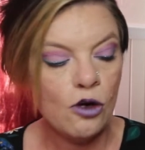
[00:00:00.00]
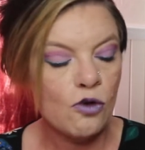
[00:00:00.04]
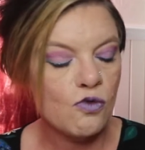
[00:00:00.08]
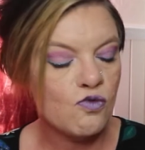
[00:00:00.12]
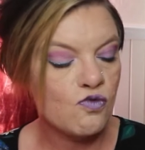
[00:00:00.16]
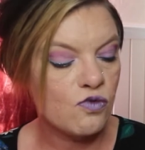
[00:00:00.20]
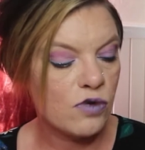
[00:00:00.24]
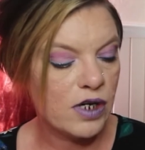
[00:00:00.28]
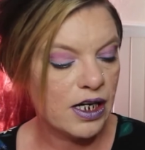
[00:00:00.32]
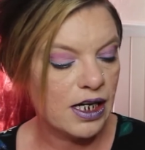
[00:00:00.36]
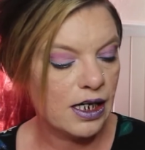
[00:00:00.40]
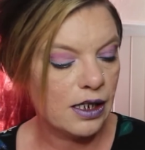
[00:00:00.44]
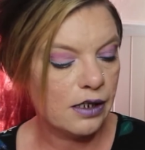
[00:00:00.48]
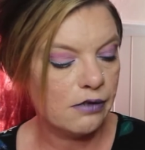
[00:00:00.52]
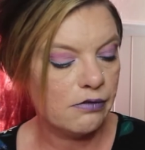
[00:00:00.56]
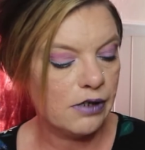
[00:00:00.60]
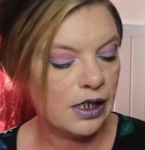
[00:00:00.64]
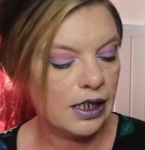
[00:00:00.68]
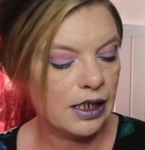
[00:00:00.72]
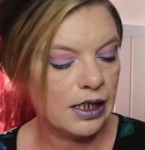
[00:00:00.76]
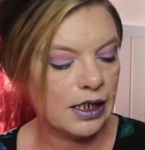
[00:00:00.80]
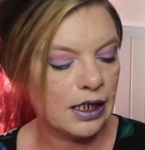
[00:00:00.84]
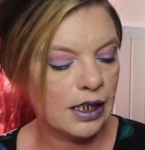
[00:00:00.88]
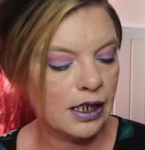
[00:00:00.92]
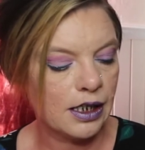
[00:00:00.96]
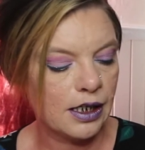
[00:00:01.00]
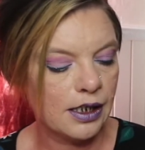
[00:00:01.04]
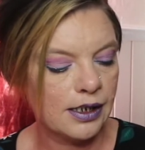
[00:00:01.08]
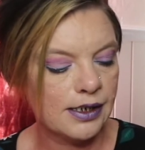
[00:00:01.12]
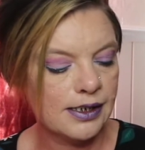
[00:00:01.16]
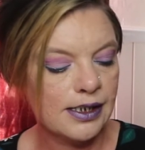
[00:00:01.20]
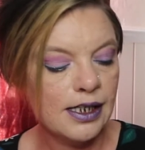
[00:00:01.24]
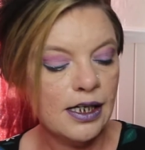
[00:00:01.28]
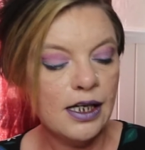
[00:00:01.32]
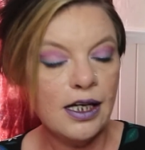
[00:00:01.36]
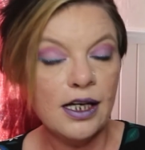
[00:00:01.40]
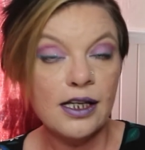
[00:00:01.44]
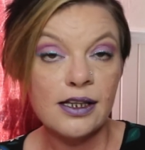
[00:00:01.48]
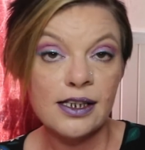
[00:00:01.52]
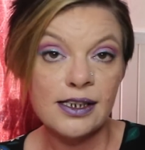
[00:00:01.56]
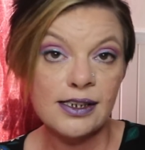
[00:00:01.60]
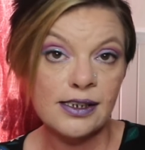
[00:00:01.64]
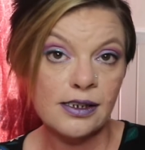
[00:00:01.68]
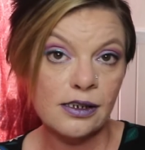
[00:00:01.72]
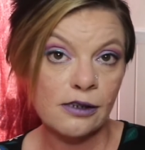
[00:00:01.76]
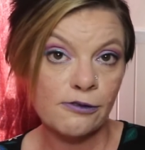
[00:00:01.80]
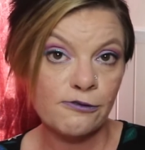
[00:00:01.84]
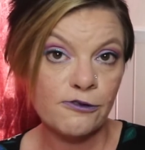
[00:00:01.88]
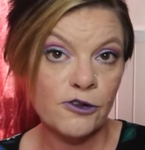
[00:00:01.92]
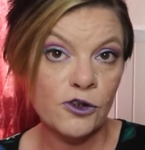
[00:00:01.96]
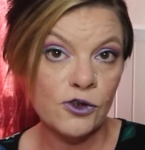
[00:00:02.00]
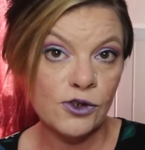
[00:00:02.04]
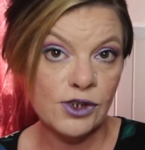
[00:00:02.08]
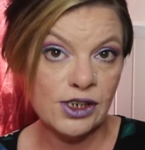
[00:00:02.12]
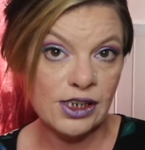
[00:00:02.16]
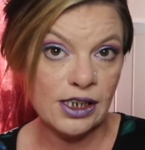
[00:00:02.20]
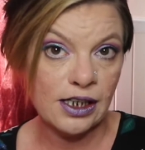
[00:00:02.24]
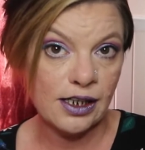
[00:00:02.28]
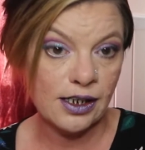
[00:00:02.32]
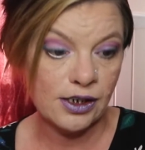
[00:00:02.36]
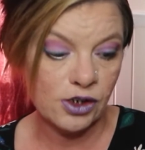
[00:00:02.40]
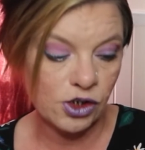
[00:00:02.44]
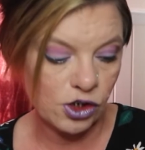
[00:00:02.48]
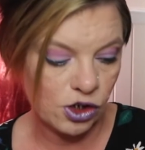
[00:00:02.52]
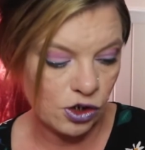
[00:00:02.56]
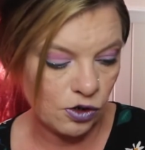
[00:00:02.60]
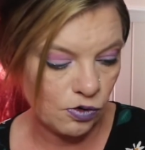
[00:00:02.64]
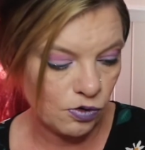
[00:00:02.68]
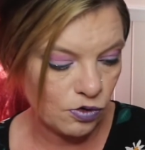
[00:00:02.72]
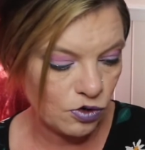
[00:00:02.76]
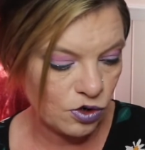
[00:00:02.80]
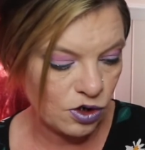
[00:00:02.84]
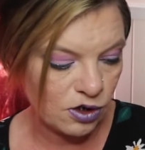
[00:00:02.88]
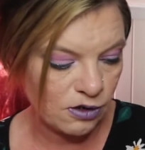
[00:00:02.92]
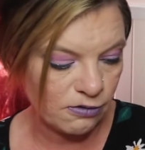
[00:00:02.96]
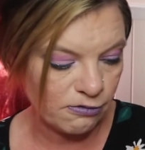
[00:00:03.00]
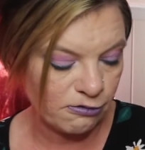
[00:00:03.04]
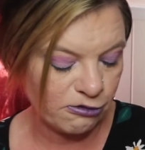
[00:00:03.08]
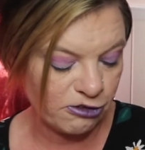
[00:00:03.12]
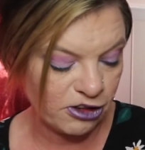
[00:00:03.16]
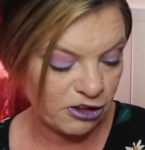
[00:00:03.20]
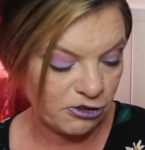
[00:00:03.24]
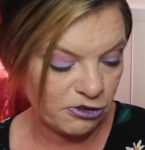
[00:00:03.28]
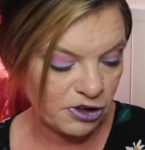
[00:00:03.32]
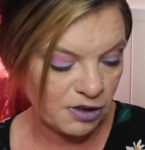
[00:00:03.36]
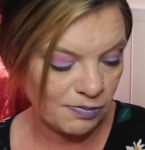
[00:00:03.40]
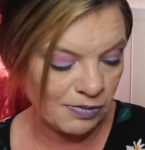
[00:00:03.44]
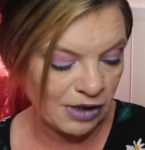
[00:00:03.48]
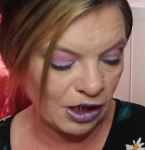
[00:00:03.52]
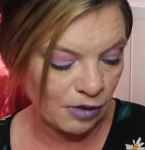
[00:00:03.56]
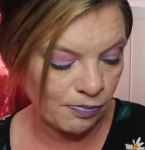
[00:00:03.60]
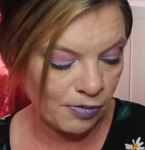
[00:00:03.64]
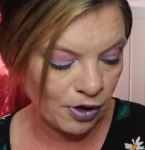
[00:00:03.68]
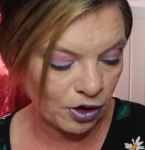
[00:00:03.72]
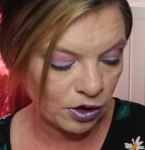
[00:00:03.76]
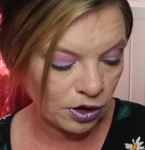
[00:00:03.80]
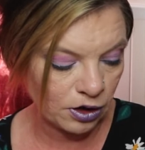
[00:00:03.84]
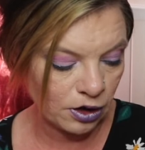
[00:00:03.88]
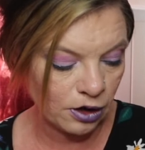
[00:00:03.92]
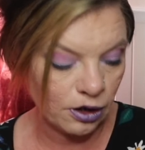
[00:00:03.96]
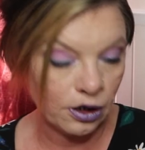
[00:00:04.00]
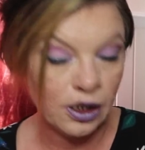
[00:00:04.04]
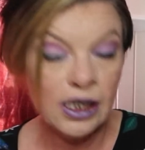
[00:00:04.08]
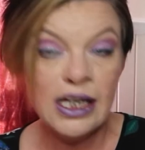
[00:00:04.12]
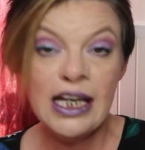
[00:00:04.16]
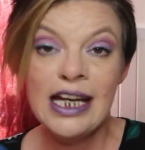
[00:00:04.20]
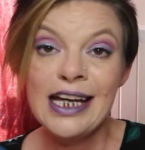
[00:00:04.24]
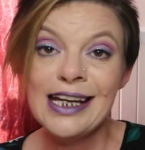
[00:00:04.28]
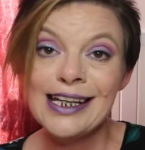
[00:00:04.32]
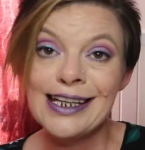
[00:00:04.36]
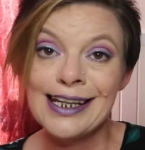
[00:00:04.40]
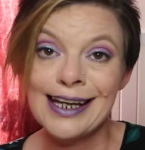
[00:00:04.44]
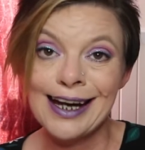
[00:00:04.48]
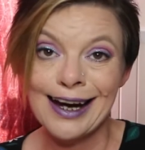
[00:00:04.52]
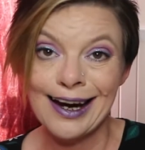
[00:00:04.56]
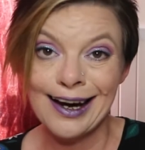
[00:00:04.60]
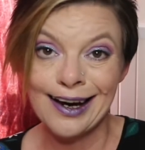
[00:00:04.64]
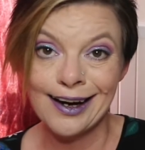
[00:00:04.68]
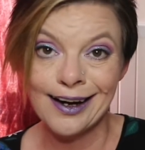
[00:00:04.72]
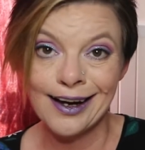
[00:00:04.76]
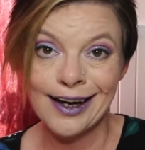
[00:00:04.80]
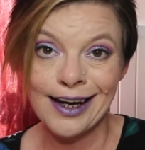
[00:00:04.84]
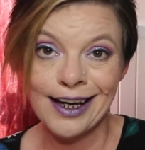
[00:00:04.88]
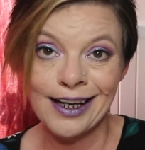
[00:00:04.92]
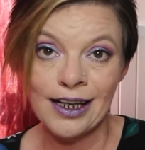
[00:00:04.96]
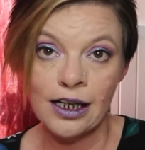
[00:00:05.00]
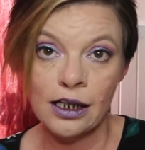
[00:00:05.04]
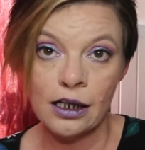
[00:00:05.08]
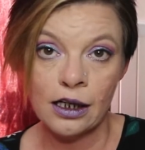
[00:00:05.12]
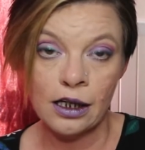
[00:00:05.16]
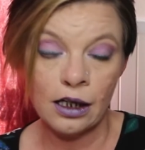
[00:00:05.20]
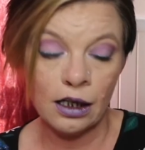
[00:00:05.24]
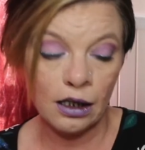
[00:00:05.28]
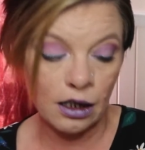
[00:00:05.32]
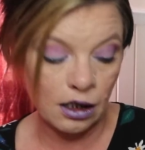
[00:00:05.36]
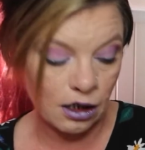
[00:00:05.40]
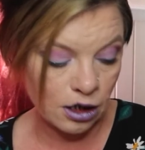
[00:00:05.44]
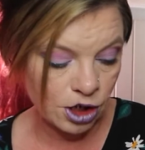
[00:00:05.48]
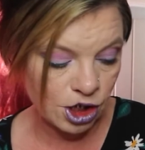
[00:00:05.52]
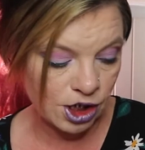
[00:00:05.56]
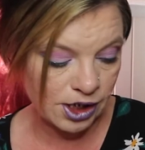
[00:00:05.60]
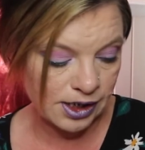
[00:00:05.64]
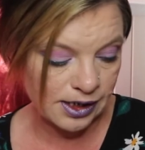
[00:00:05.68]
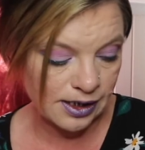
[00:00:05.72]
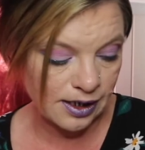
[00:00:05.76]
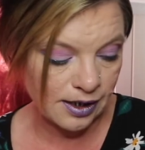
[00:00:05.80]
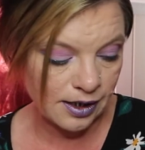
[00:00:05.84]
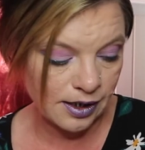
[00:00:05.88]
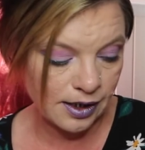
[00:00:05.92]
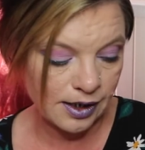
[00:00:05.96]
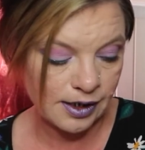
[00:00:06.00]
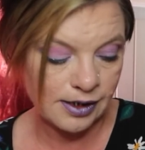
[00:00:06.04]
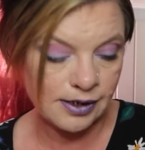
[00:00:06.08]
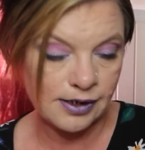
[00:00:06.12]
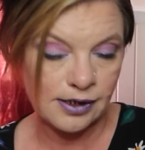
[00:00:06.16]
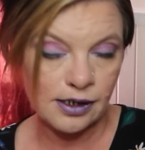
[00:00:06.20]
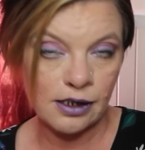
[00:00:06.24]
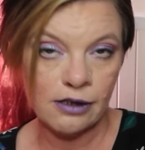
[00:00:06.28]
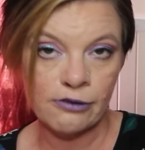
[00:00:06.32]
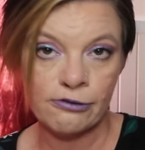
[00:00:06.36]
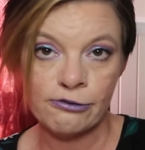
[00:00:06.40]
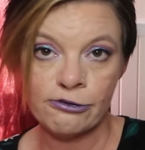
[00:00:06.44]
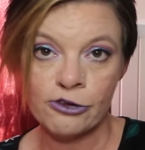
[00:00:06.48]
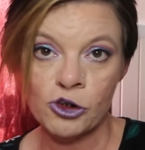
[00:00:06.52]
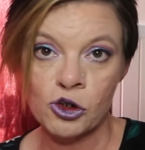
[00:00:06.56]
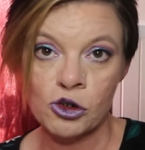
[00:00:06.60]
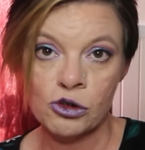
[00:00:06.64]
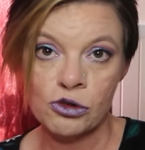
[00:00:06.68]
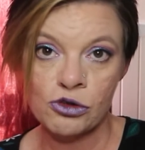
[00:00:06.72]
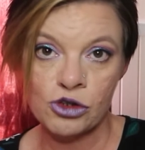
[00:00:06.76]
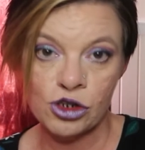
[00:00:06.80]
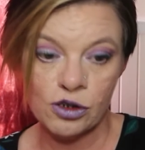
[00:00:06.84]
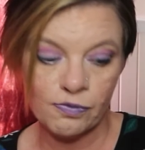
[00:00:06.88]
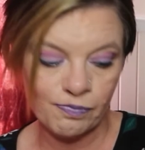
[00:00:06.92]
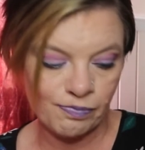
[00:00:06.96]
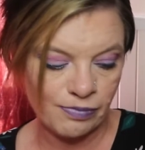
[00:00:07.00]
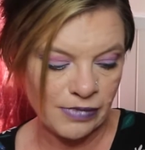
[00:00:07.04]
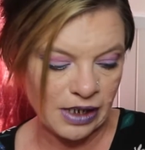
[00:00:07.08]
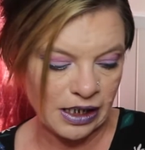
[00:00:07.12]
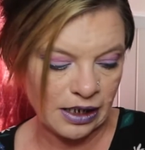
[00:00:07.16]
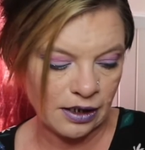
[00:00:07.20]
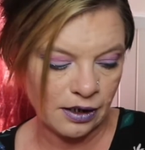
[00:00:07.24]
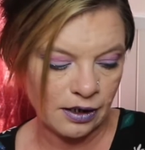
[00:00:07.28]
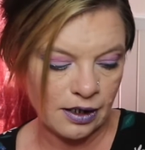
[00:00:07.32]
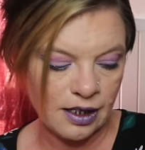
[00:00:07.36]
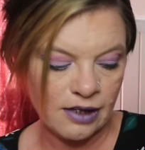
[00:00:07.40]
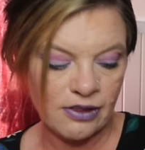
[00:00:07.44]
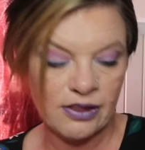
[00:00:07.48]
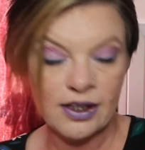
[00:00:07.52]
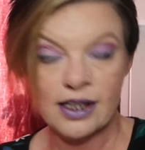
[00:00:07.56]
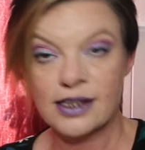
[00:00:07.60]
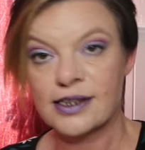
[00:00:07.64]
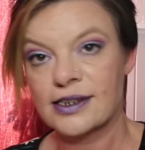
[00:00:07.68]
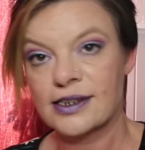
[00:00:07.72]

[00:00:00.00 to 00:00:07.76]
Really, really nice. This is a full size 250ml bottle. You can get in a larger size of 400ml, and